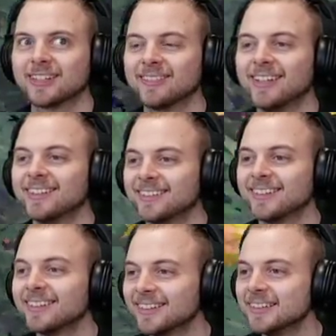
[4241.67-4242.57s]

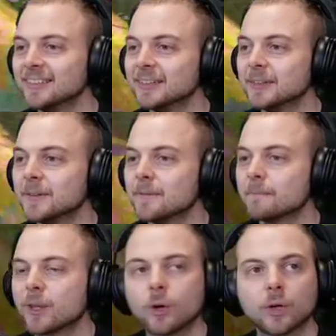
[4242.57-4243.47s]

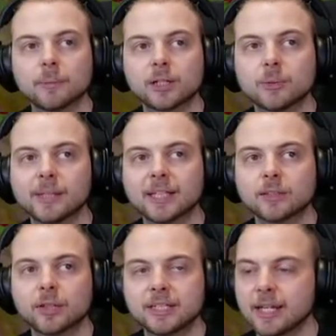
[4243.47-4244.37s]
when am I going to do my last
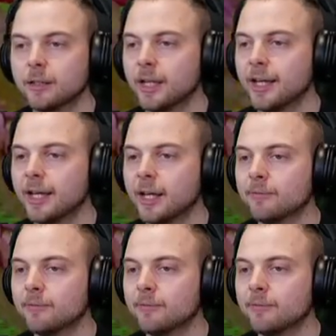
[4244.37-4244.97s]
Lucky Tail? Uh,